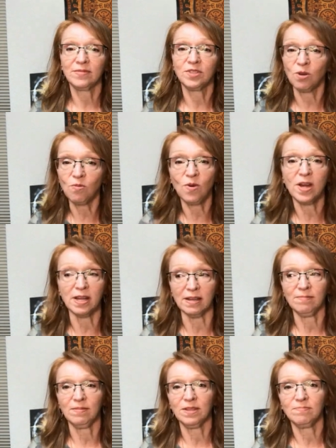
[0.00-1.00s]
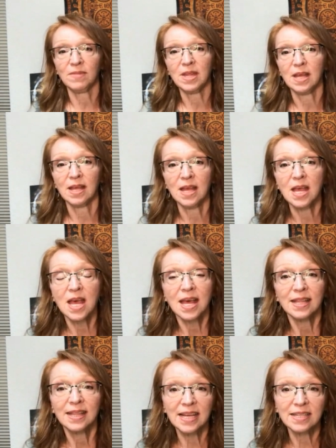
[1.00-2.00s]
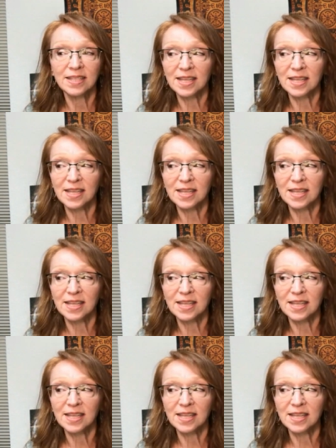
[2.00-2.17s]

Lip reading: Don't want it. Yeah.